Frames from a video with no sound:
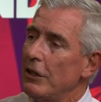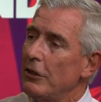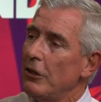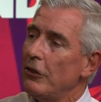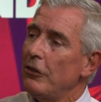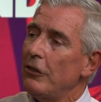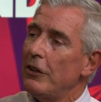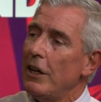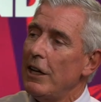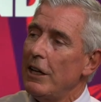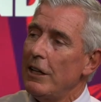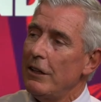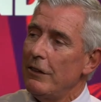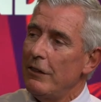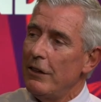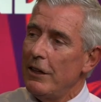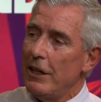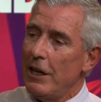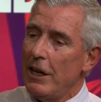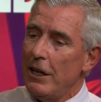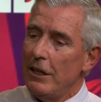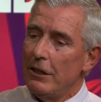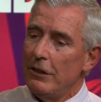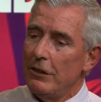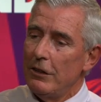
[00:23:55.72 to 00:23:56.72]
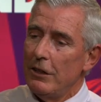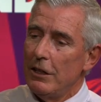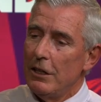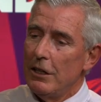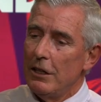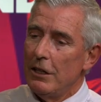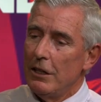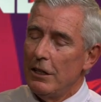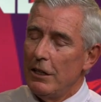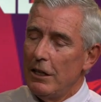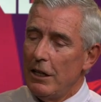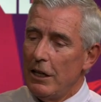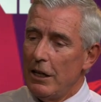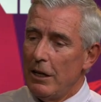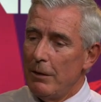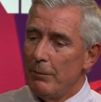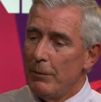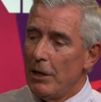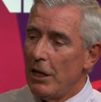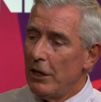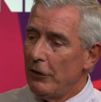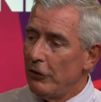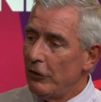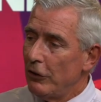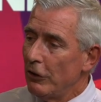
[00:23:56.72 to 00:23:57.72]
understand that
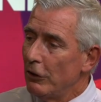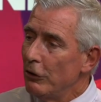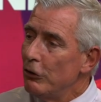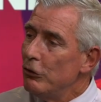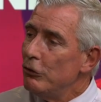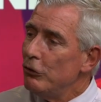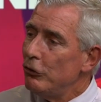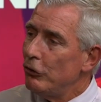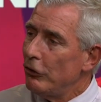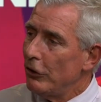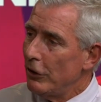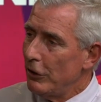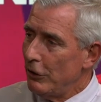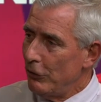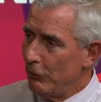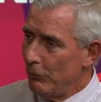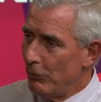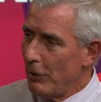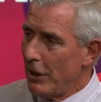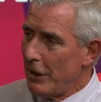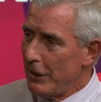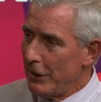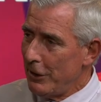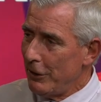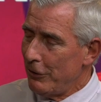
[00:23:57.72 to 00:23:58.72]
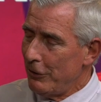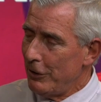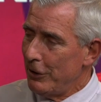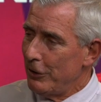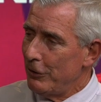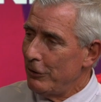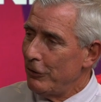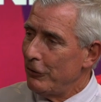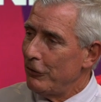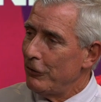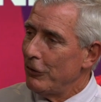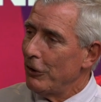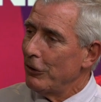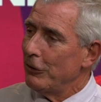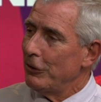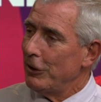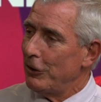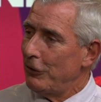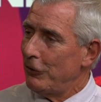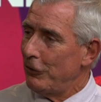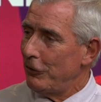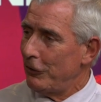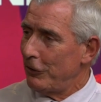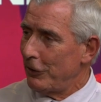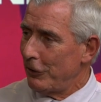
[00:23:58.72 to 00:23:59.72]
a solution in one area is not
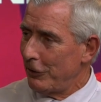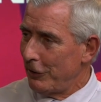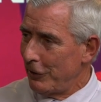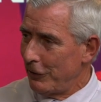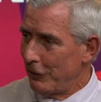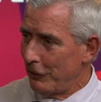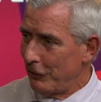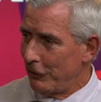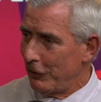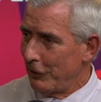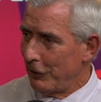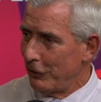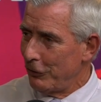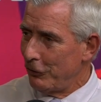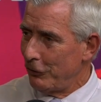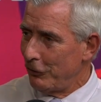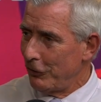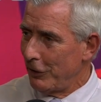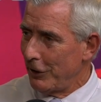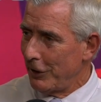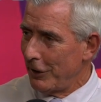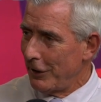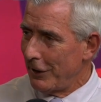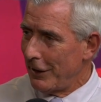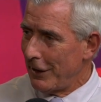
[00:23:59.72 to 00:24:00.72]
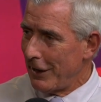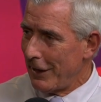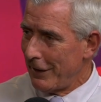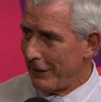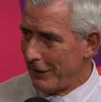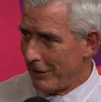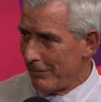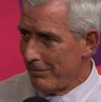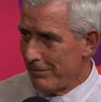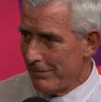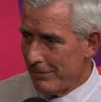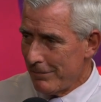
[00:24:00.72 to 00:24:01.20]
necessarily the solution in another.